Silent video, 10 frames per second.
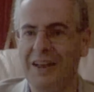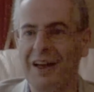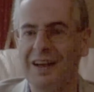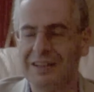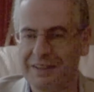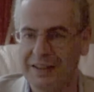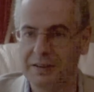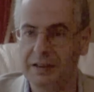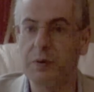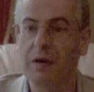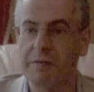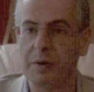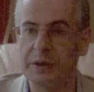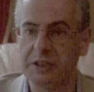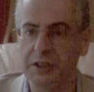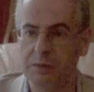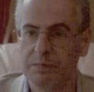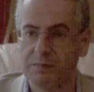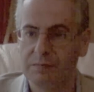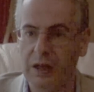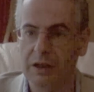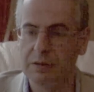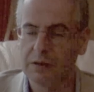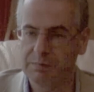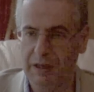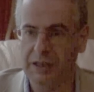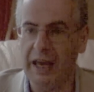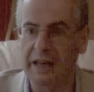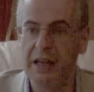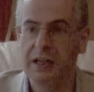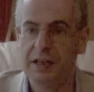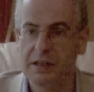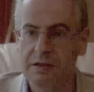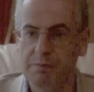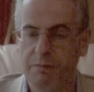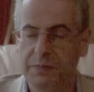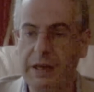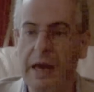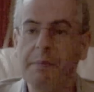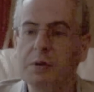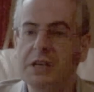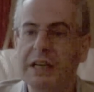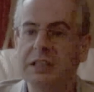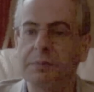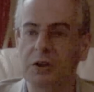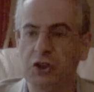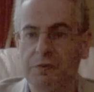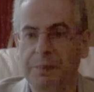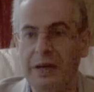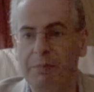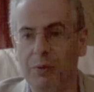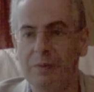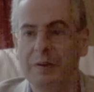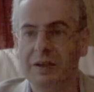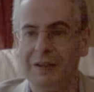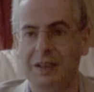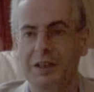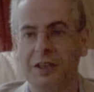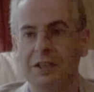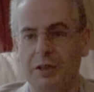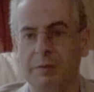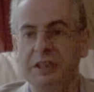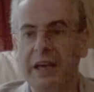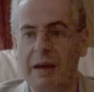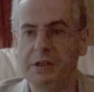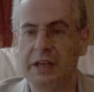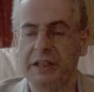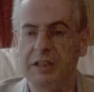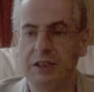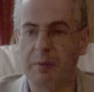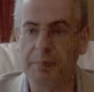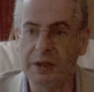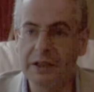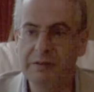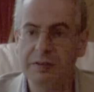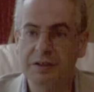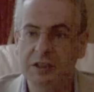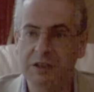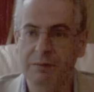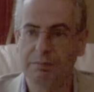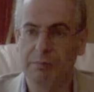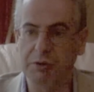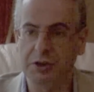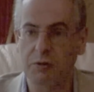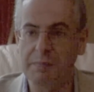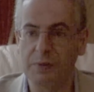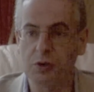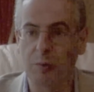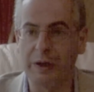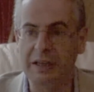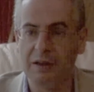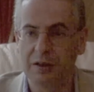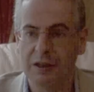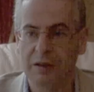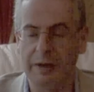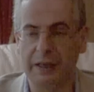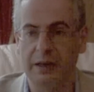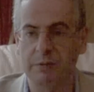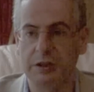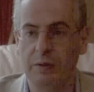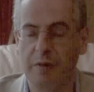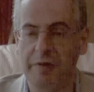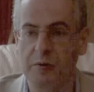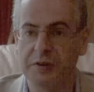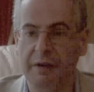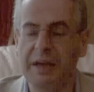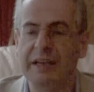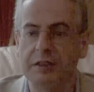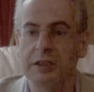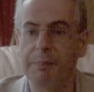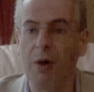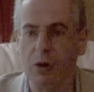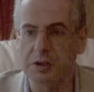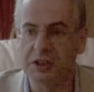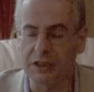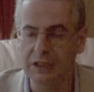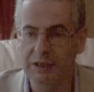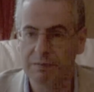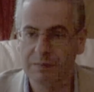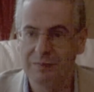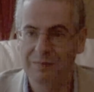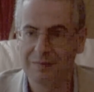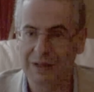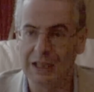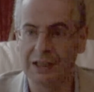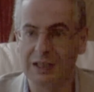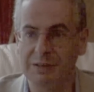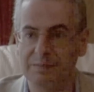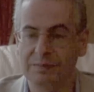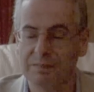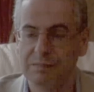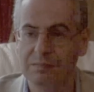UFO issue. Again, the MOD is a bunch of people. Some are skeptics, some are believers, most are in between when it comes to UFOs. Now, yes, there's a policy, but